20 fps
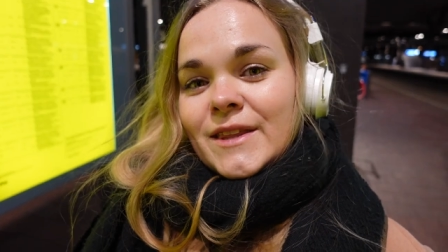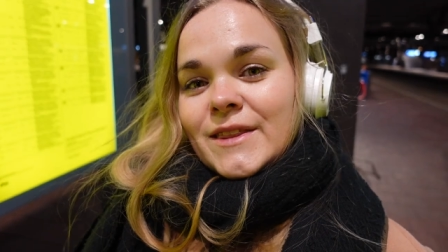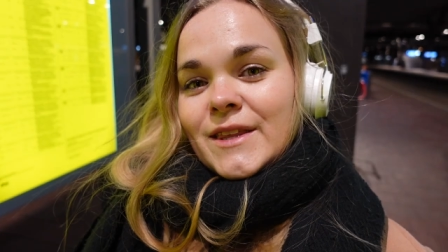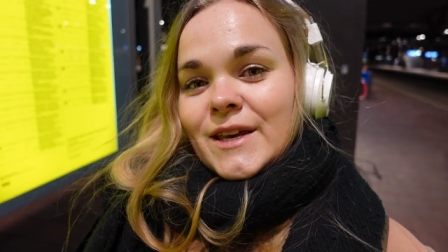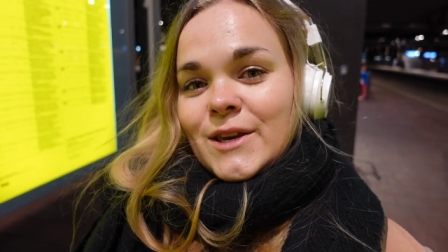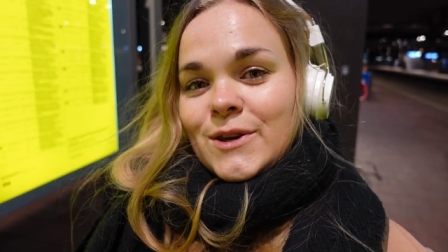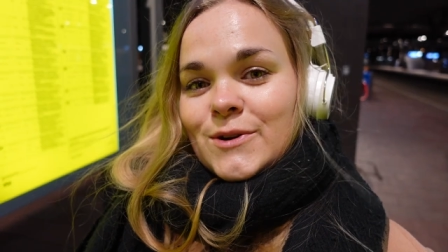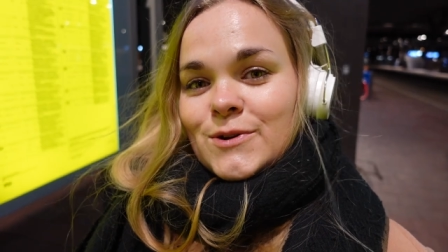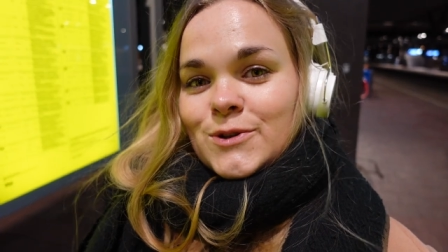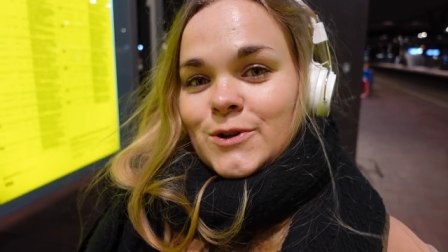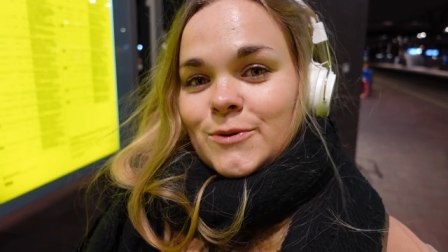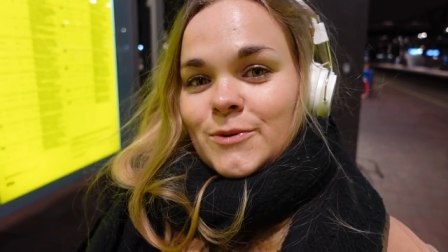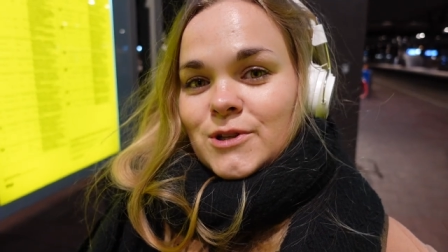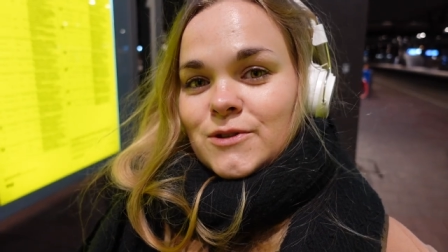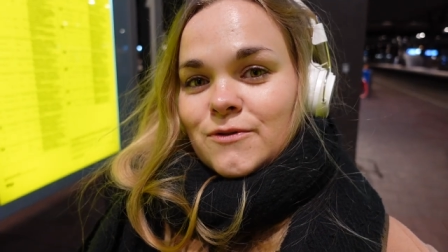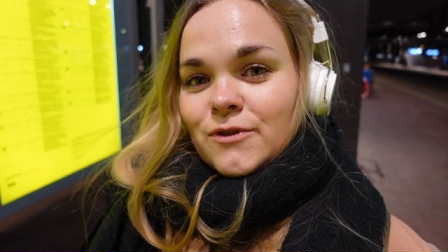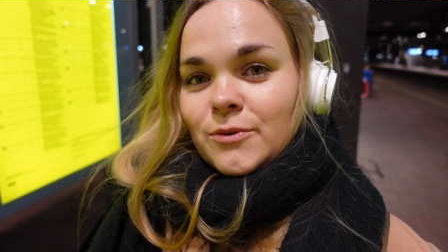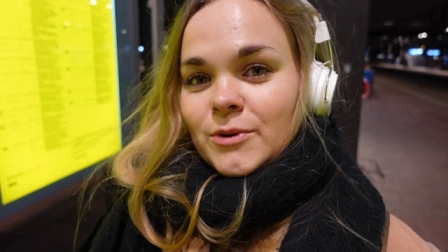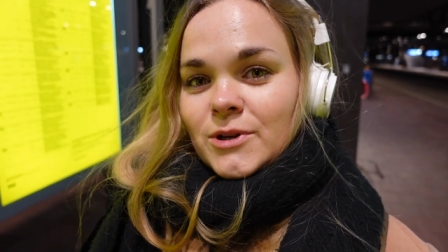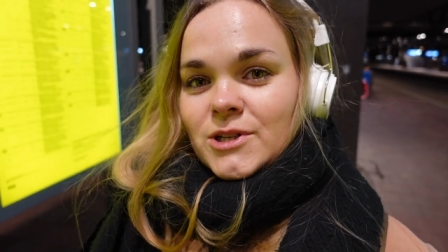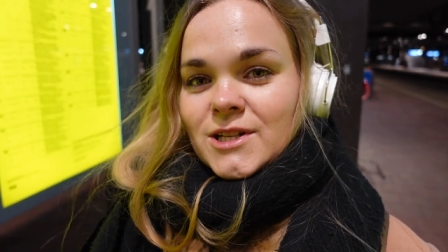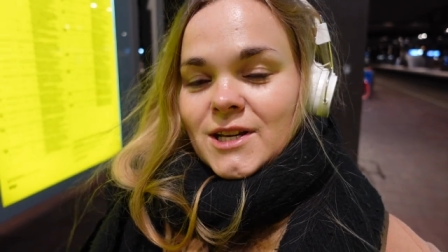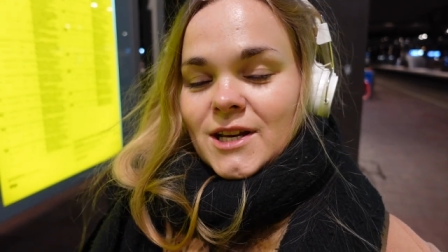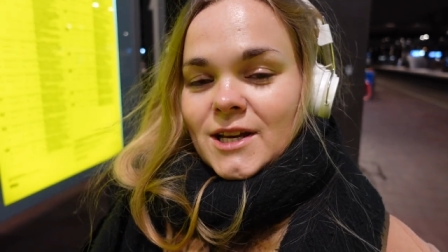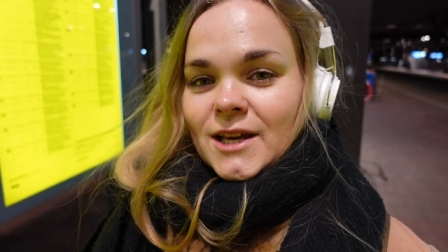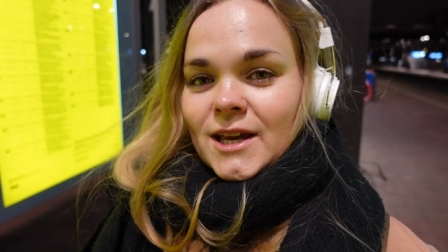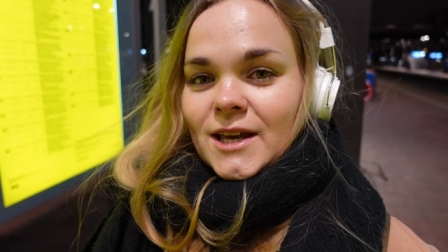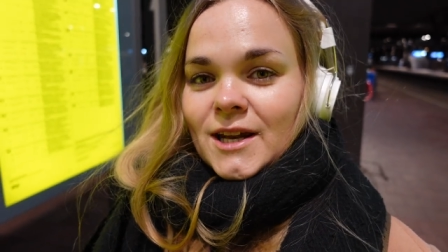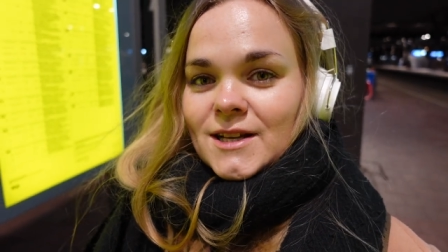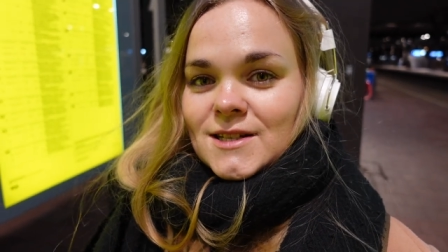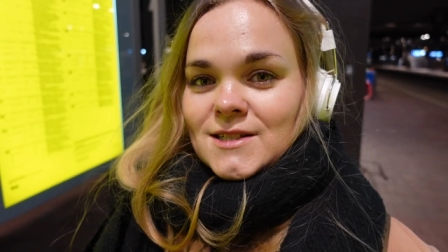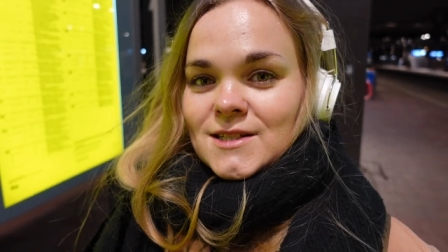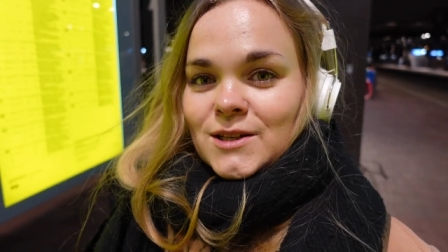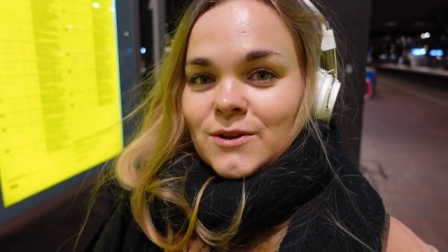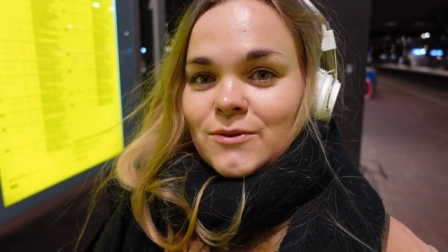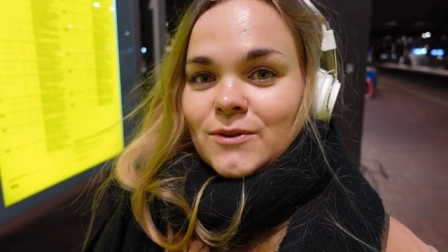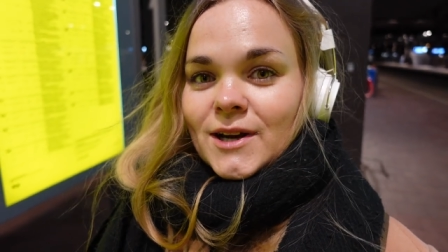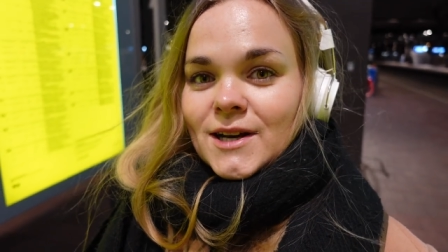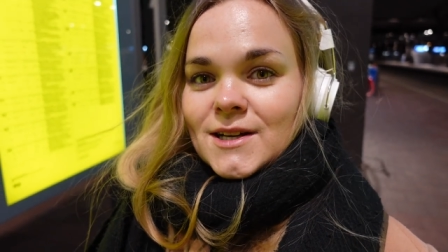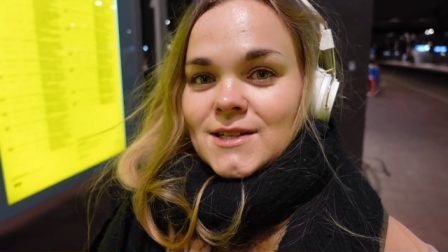Thank you so much for watching, and I'll see
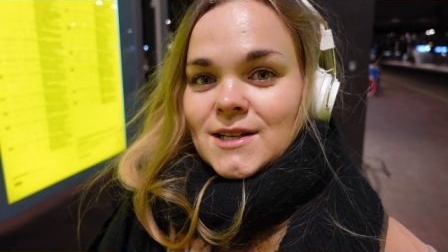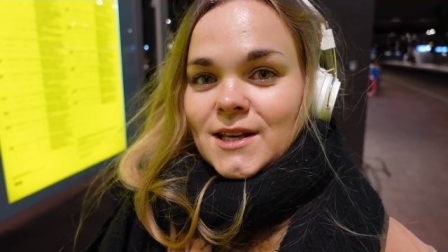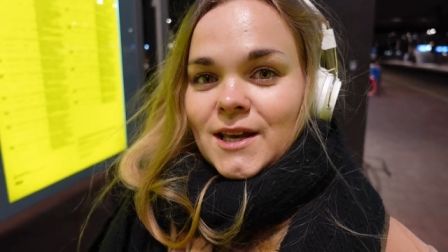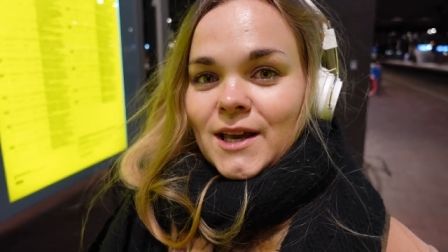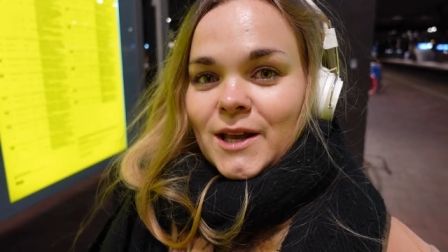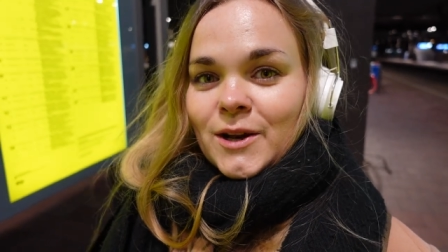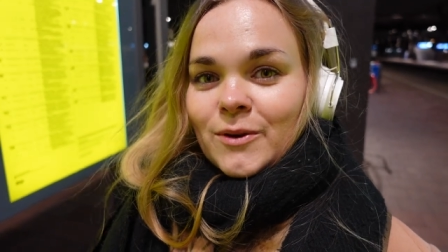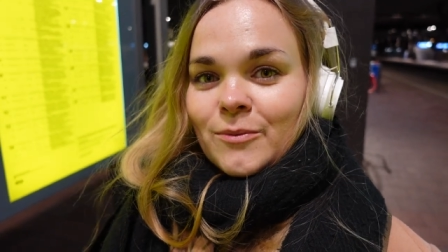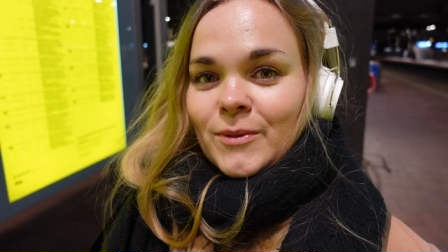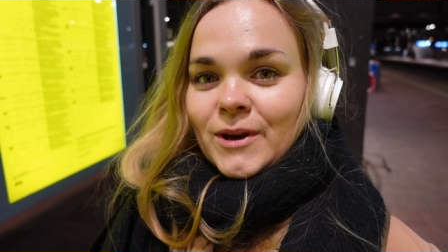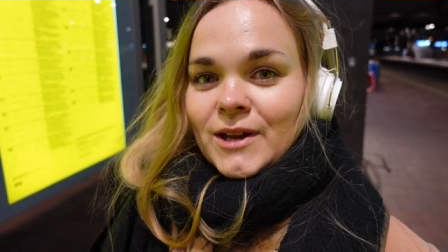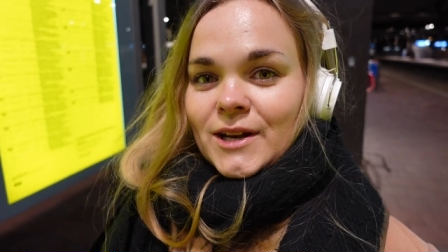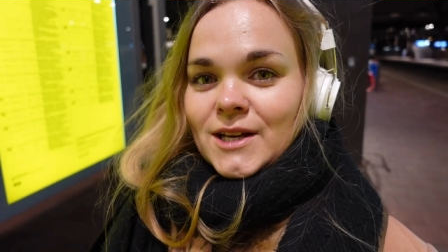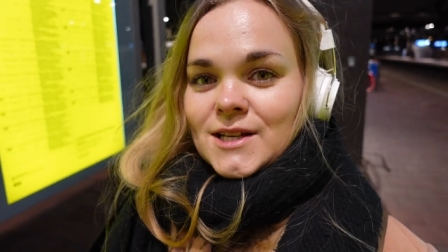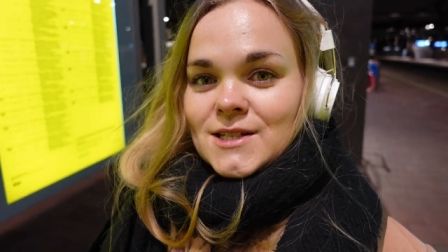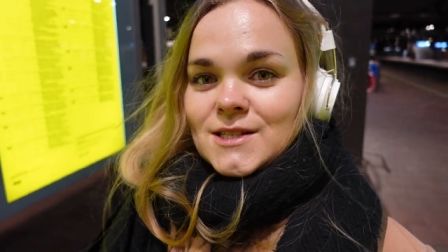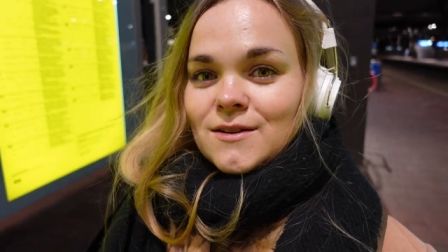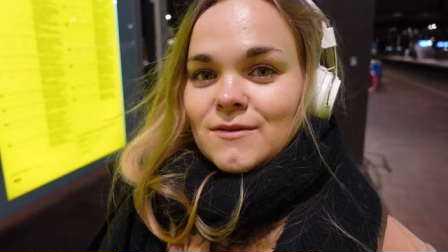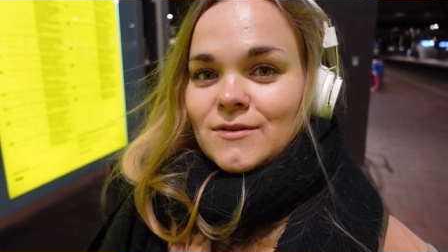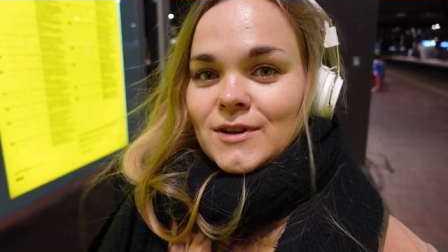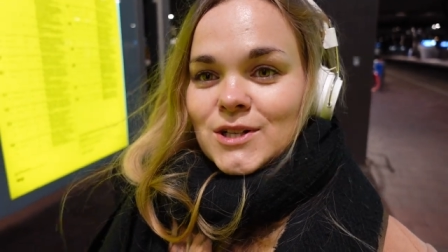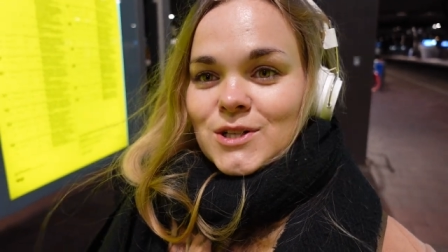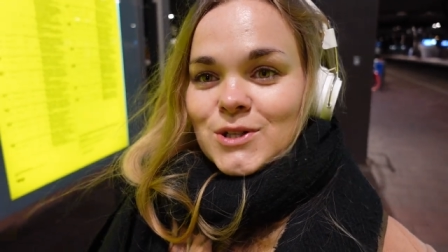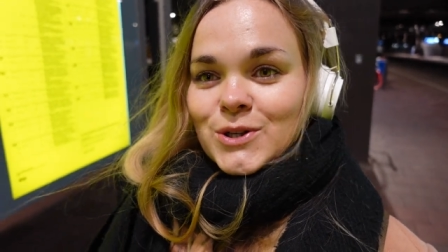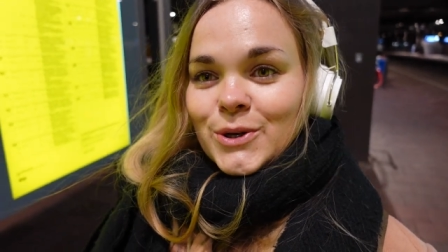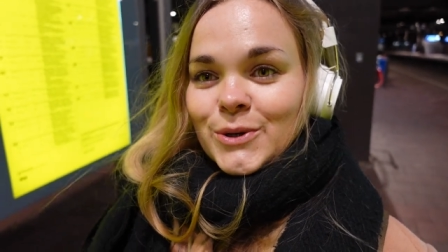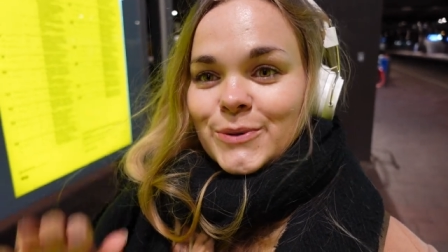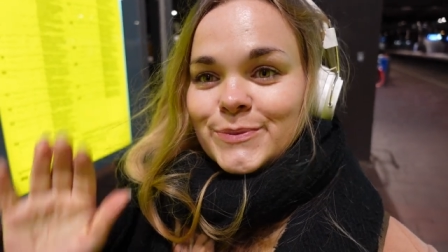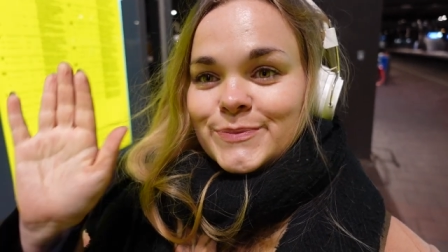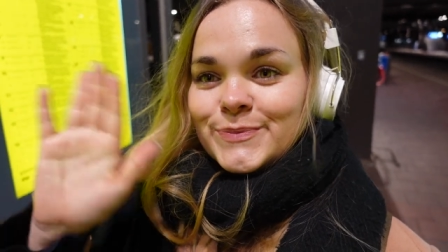you guys again on my next adventure.